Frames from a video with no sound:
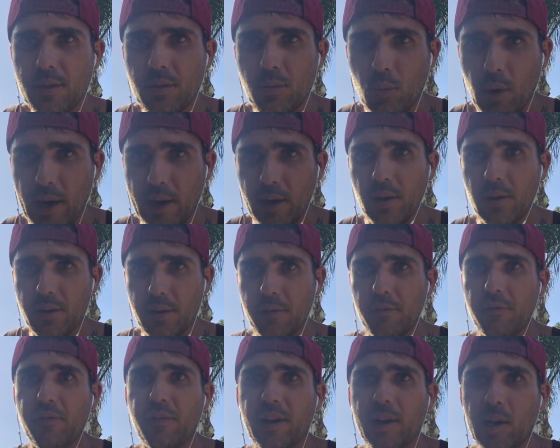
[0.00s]
record
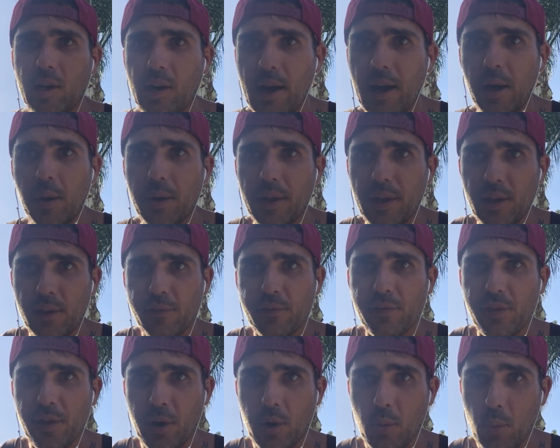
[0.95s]
and figure out
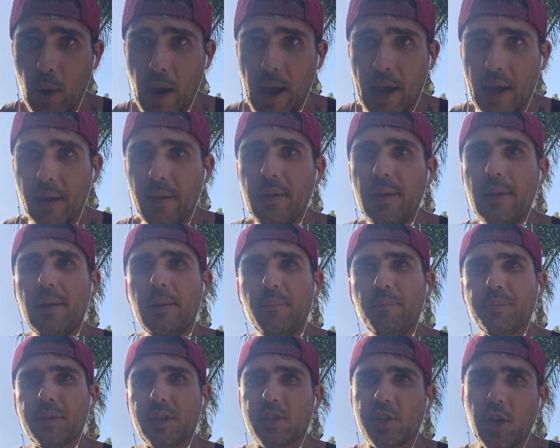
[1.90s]
if they're a rat.
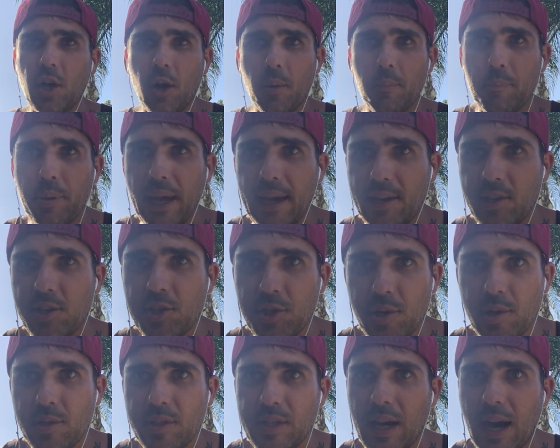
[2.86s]
It's called
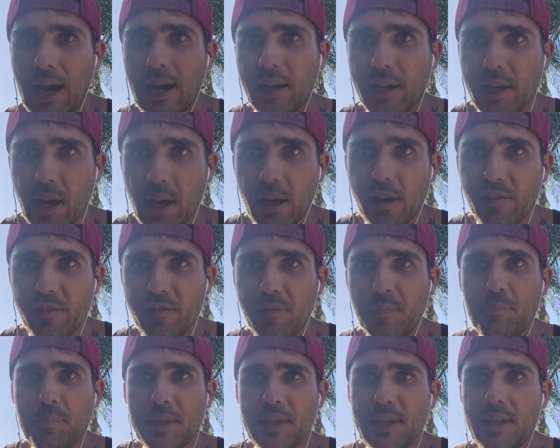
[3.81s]
Pacer dot gov,
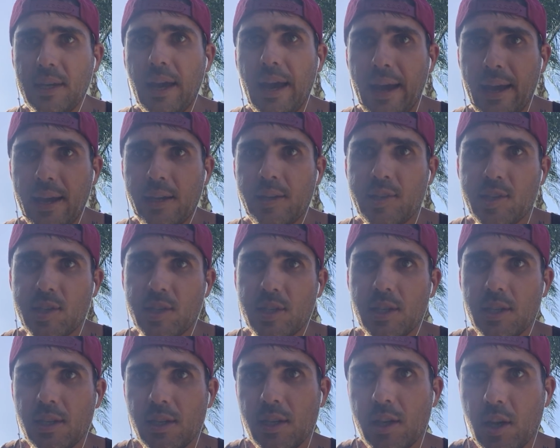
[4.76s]
P A
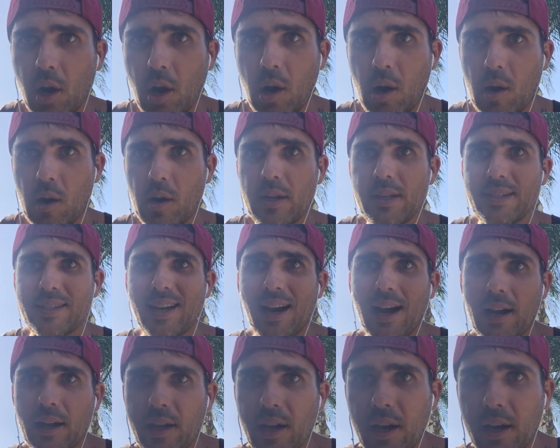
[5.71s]
C E R
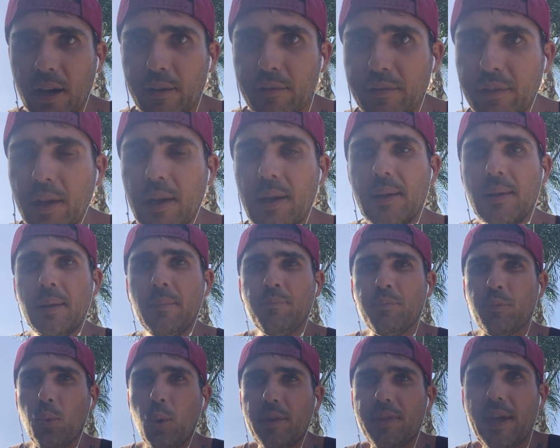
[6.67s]
dot gov.
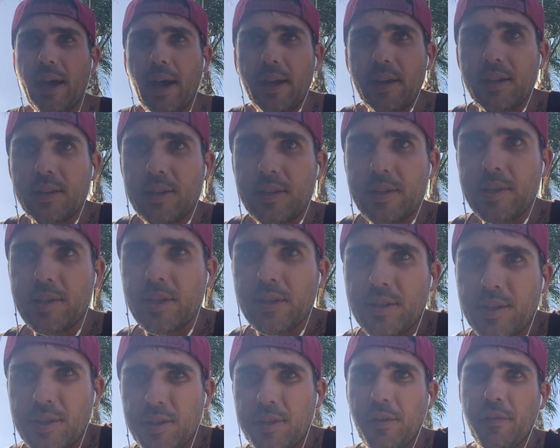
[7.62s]
What that is,
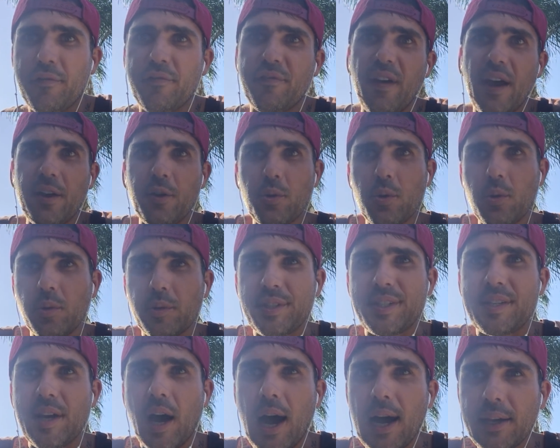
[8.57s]
is it's a federal
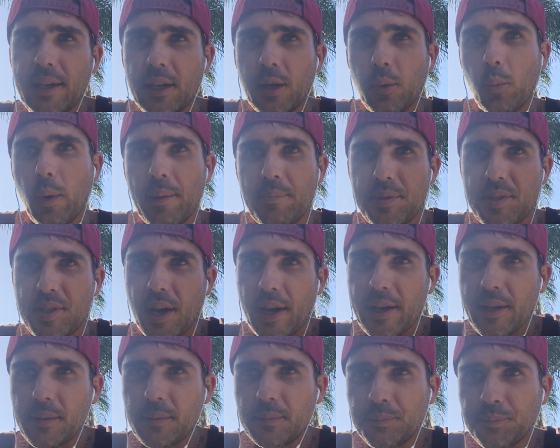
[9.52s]
docket
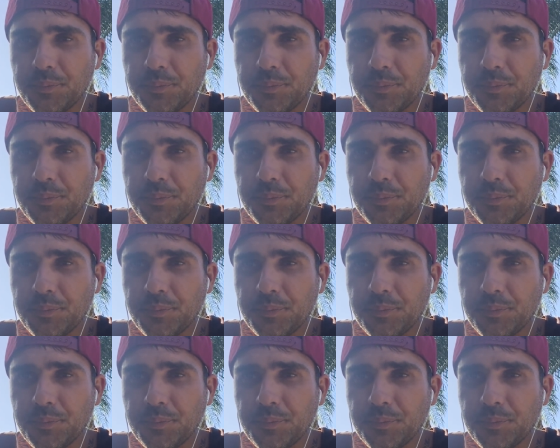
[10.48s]
website.